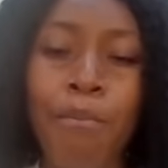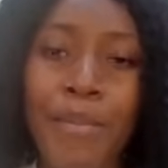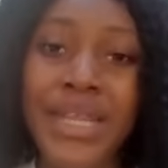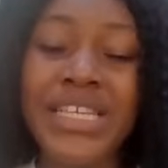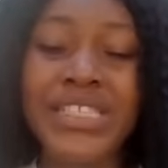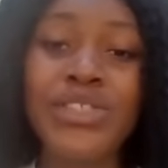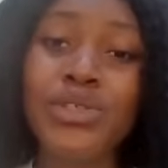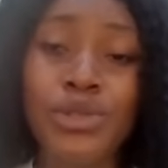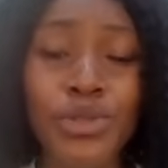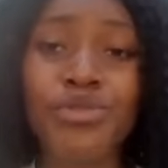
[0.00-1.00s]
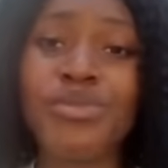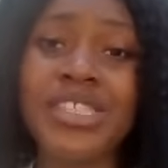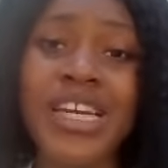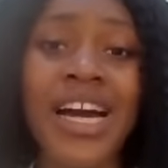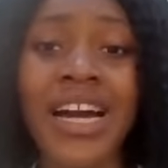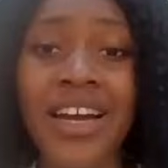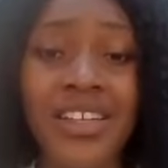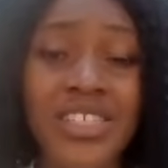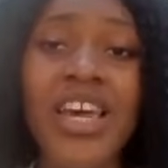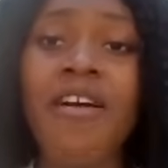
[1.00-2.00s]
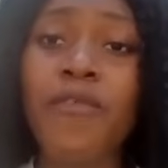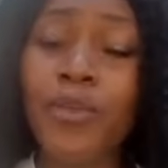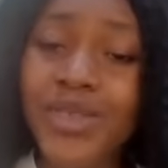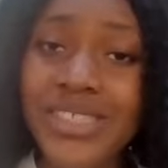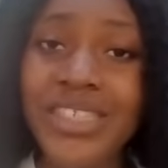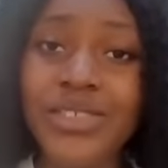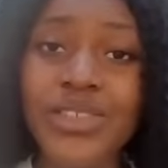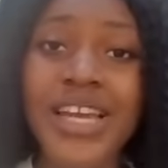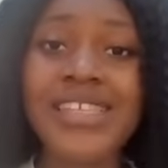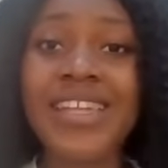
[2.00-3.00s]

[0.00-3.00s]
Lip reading: managing social media accounts for business owners,